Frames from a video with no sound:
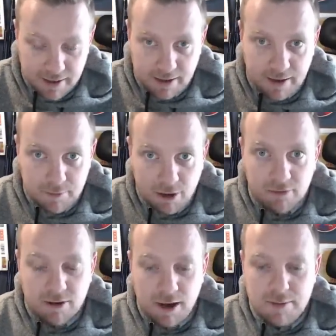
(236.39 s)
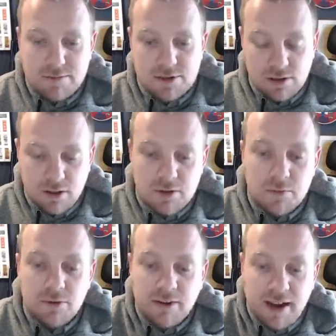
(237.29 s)
However, I'm slowly
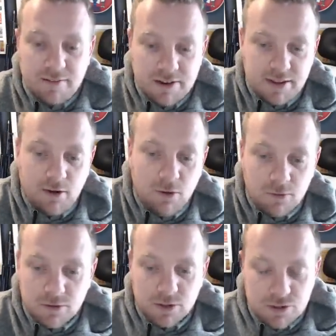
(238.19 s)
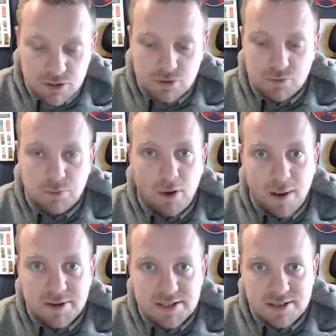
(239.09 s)
moving everything over to
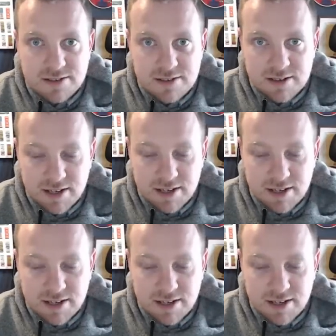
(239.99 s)
promises.